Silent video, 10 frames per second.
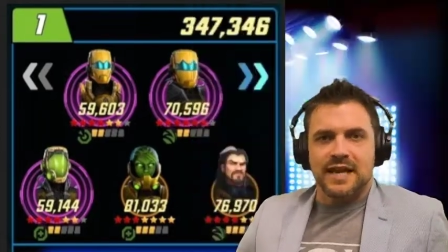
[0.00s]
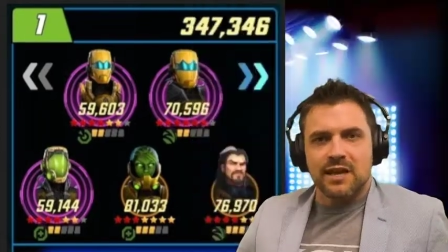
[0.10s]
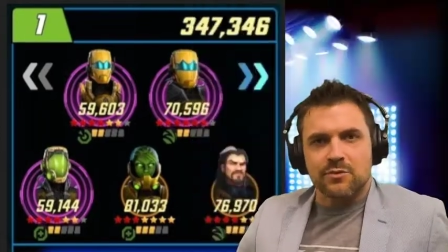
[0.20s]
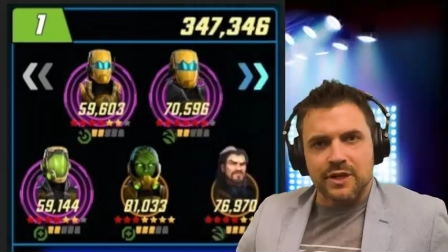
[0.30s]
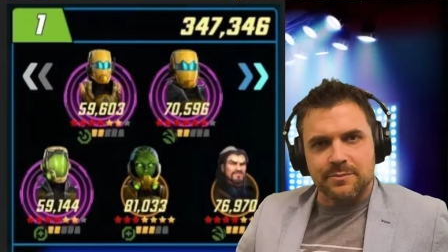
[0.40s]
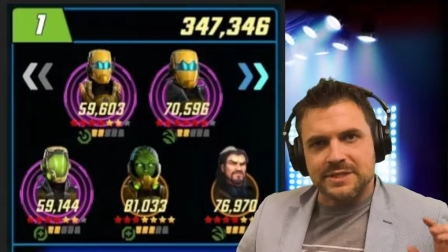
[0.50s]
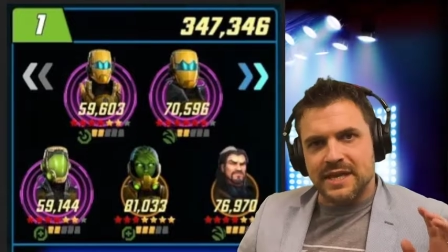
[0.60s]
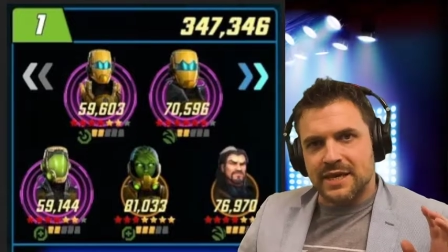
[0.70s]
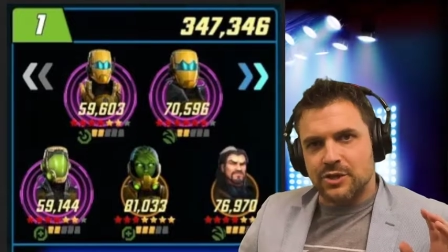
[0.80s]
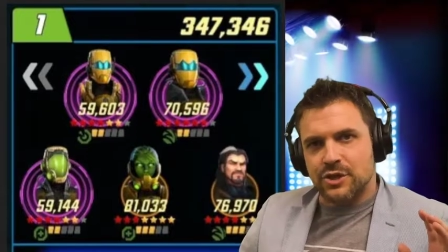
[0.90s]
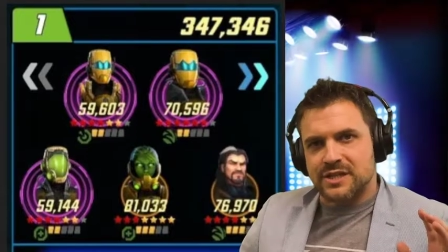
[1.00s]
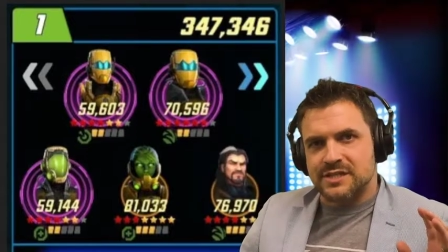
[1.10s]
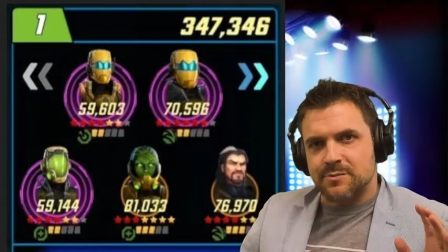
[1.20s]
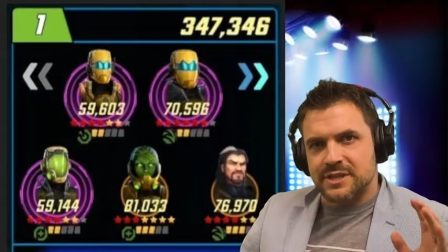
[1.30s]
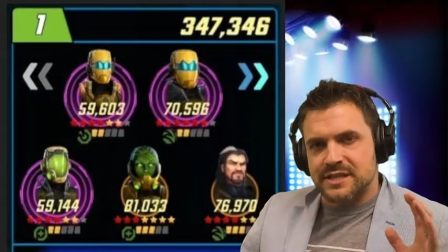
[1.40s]
we're going to be taking a look at
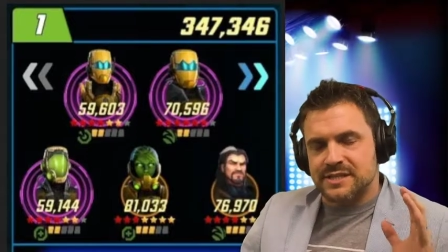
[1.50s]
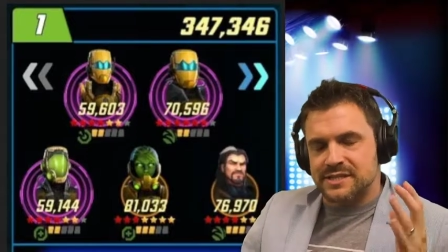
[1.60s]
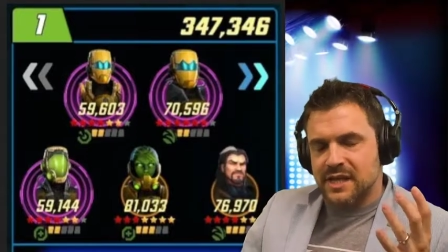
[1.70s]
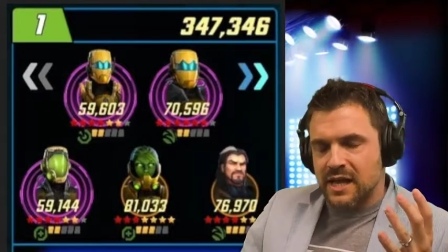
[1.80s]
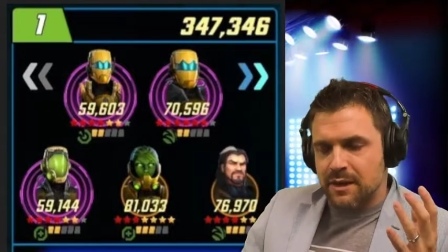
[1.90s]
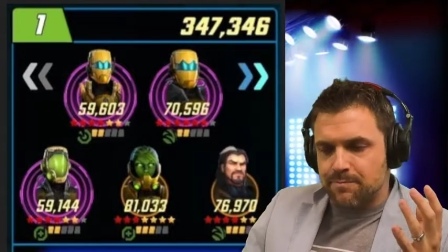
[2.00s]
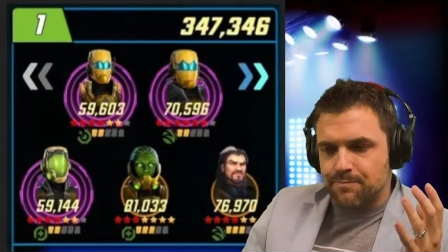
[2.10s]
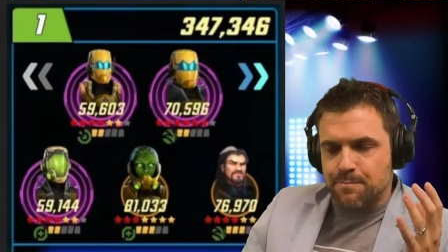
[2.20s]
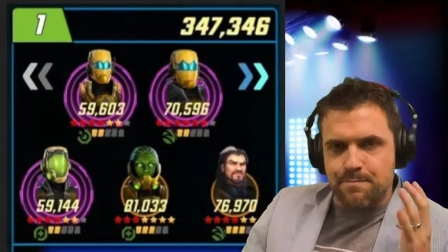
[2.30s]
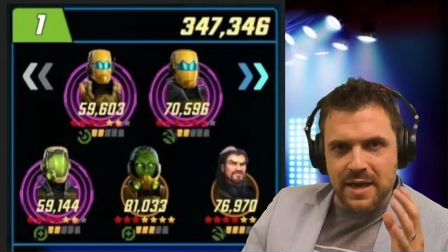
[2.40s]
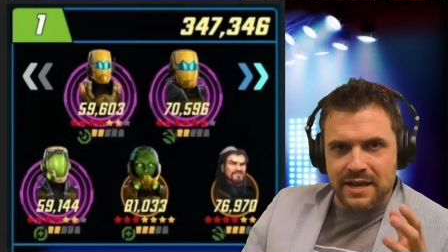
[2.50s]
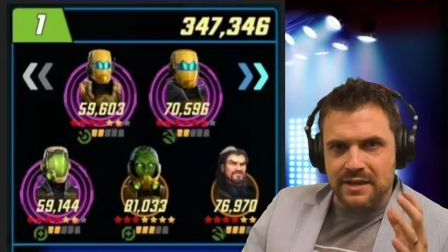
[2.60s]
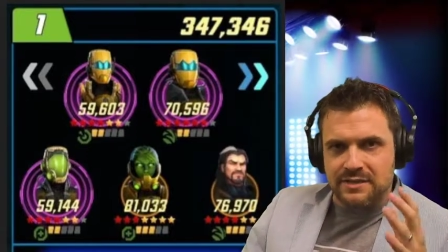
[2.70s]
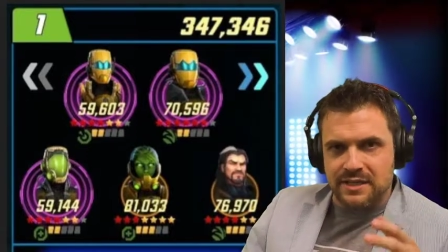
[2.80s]
some of these meta